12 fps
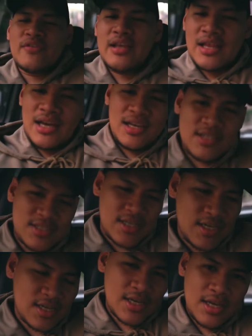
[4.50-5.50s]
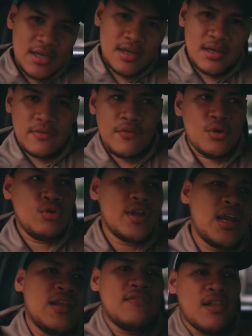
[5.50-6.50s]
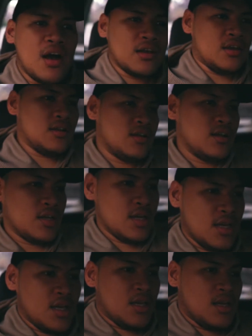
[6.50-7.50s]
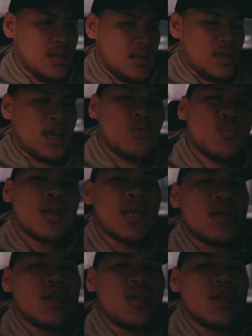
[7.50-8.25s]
realized if you do daily vlogging, and when I